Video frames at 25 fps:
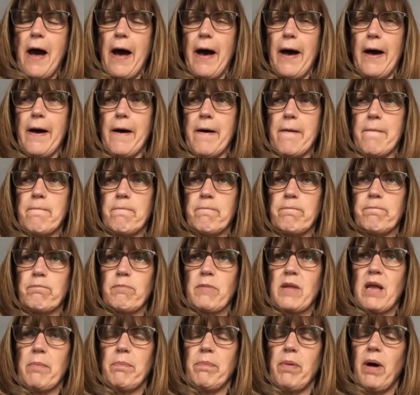
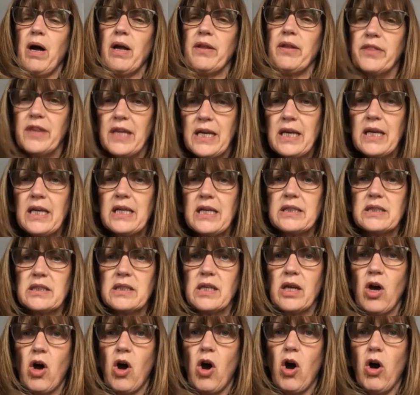But I think
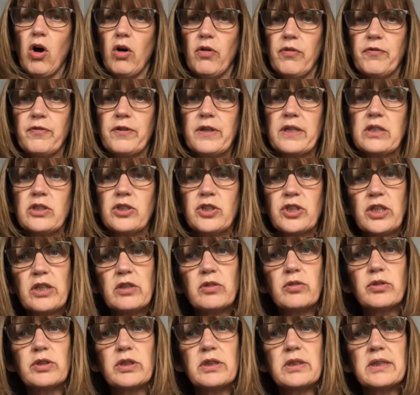it's offering
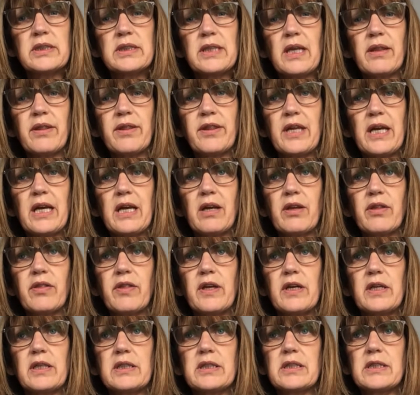children something
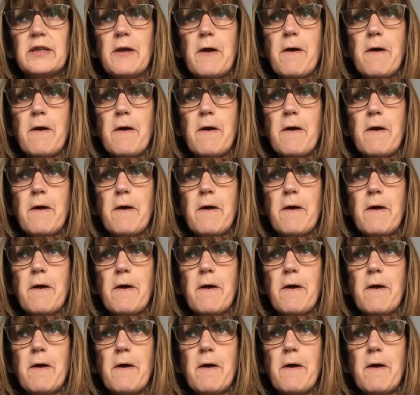that